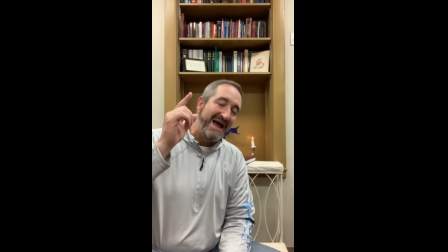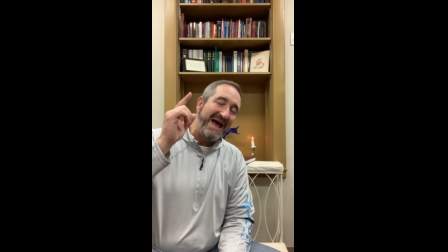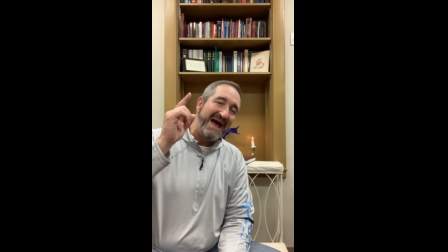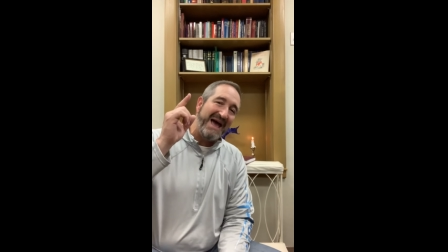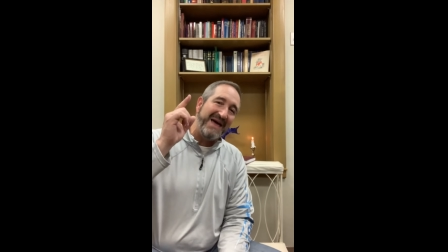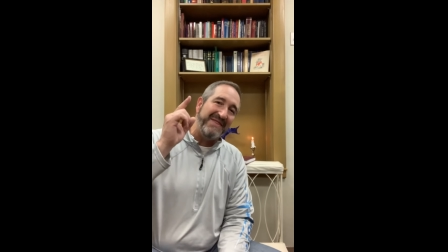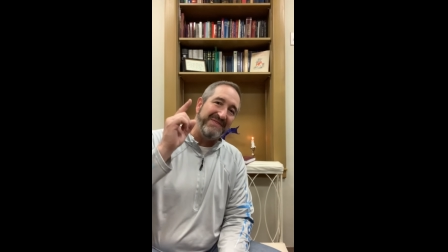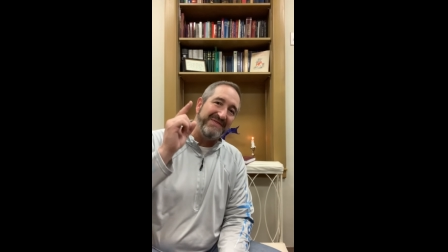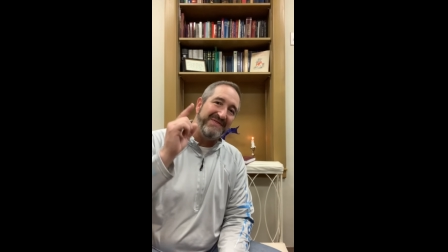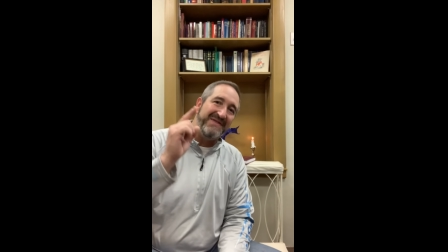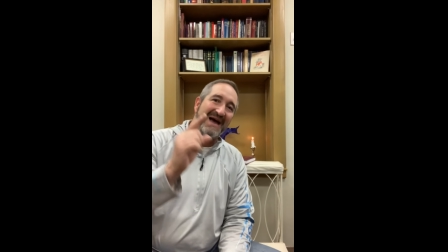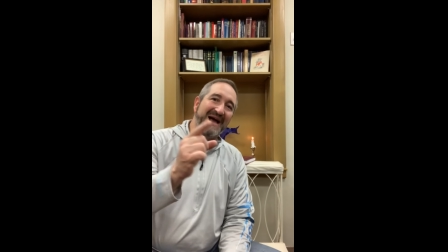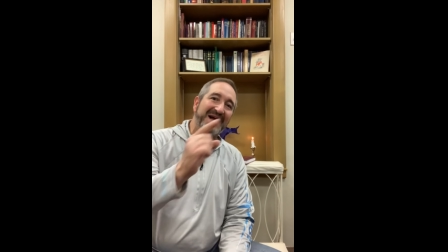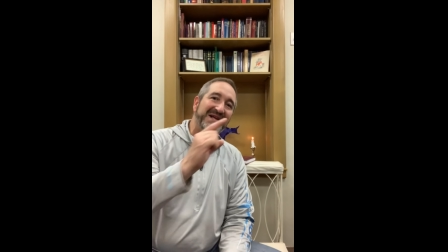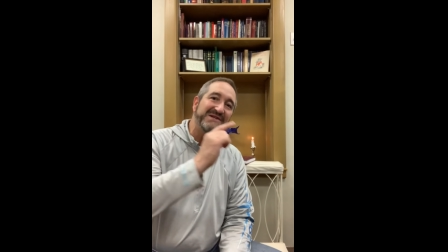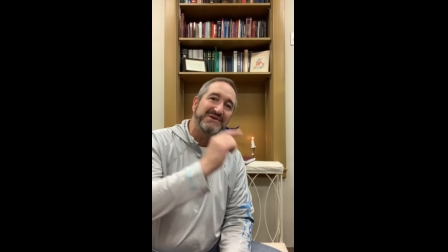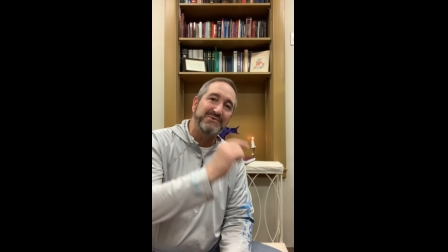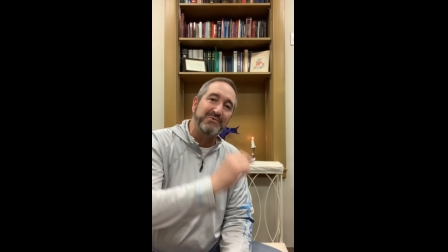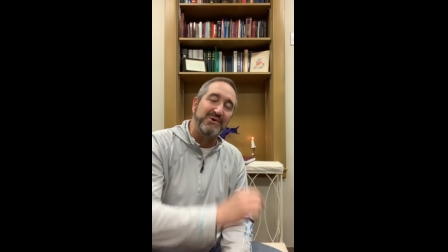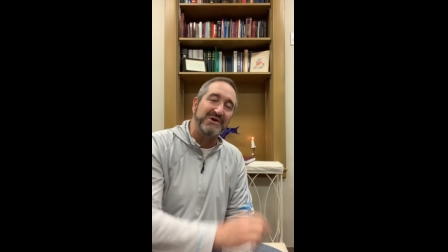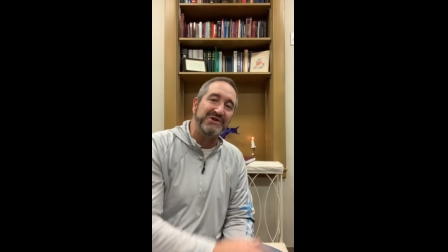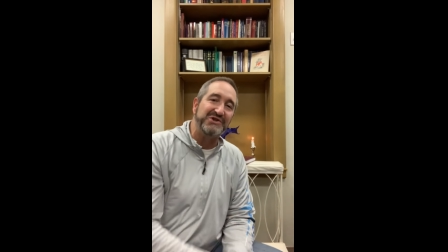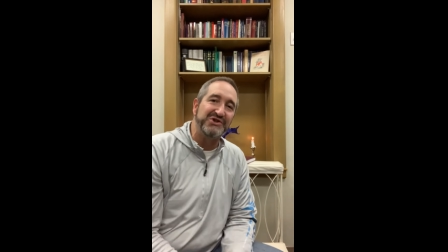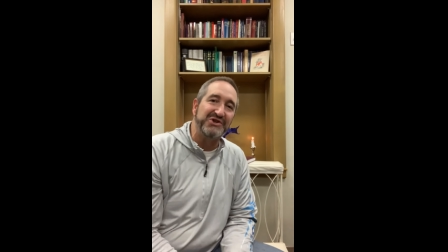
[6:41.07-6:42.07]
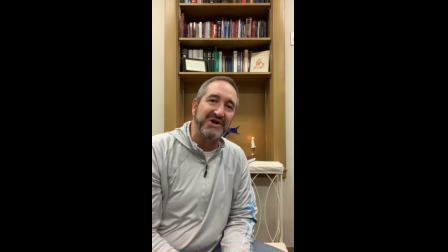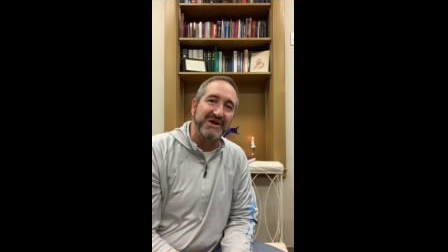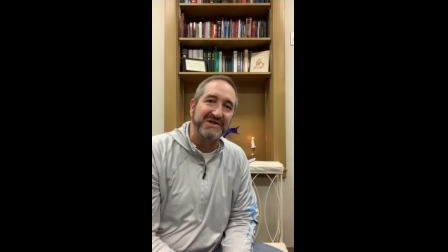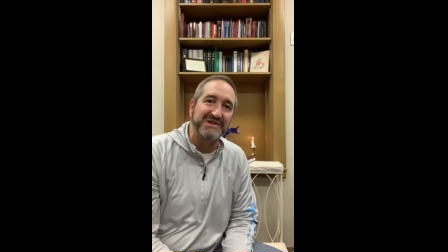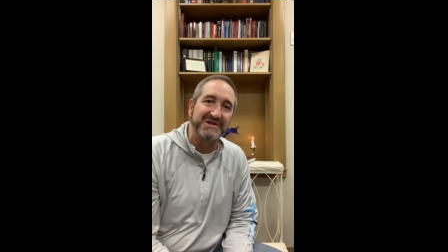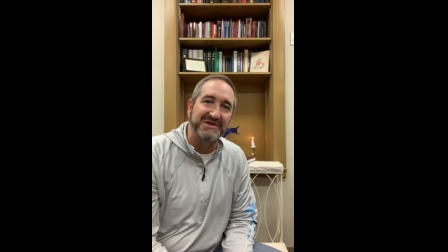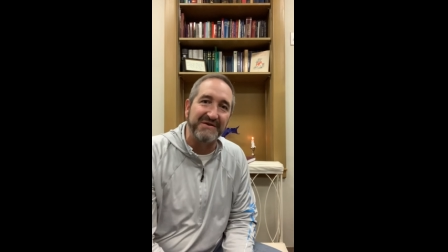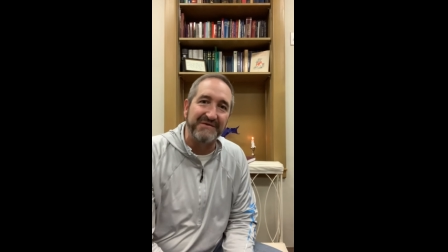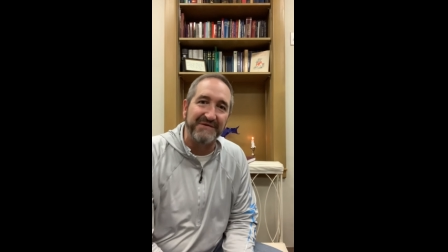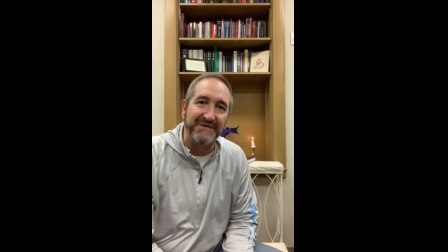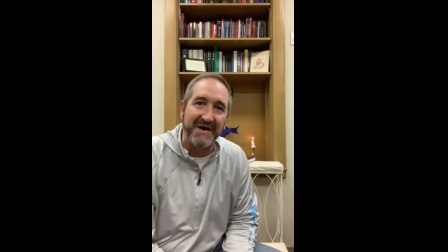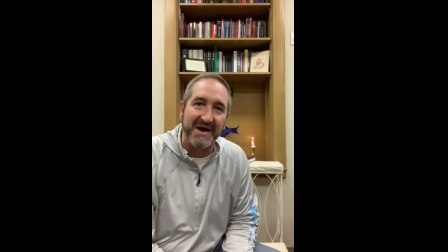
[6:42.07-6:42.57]
and that's what
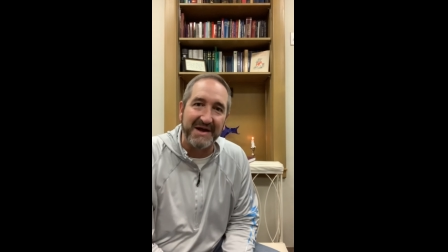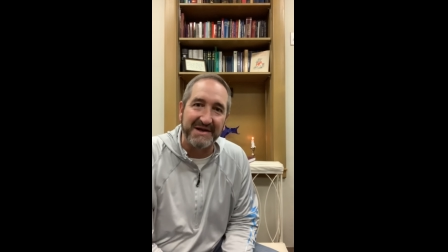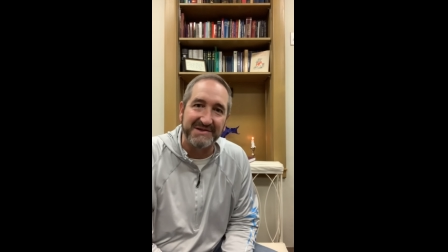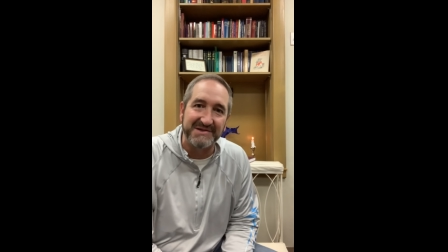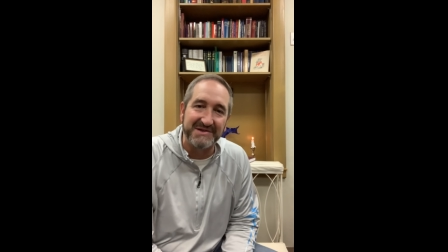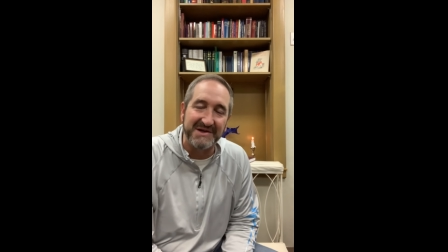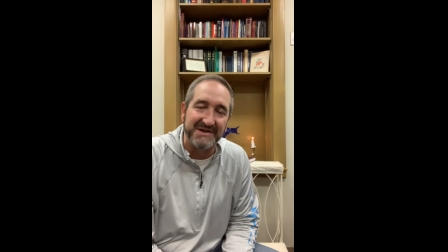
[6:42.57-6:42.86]
justifies